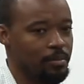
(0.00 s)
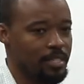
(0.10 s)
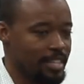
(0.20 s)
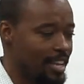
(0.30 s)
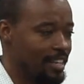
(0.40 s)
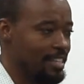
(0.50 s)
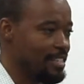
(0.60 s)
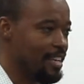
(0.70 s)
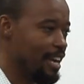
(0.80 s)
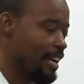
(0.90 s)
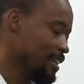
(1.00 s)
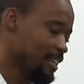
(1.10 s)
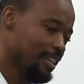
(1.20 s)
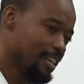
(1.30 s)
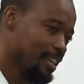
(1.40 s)
It's not, it's not like
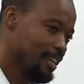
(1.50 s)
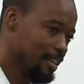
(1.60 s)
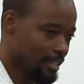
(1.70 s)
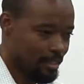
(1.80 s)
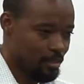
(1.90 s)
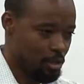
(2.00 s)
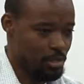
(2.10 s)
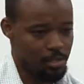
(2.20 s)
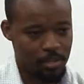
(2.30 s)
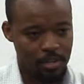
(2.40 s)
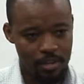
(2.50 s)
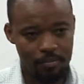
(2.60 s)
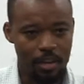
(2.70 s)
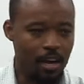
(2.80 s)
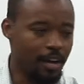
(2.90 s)
this is the land
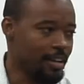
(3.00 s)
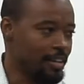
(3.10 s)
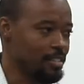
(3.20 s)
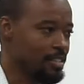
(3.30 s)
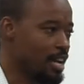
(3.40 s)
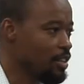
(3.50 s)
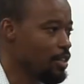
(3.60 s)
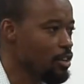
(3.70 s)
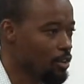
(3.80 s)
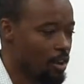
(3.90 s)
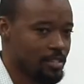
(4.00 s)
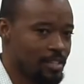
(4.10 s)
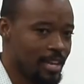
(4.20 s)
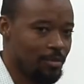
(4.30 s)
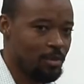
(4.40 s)
of God, and it's not a
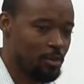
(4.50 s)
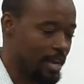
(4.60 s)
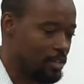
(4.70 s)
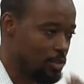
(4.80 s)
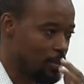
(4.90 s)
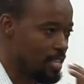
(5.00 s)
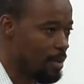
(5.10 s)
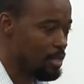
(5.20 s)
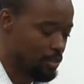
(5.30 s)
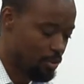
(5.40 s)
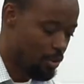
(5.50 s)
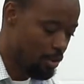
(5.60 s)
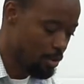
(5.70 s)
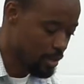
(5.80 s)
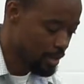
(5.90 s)
theocracy that we're trying to establish on
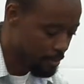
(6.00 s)
earth,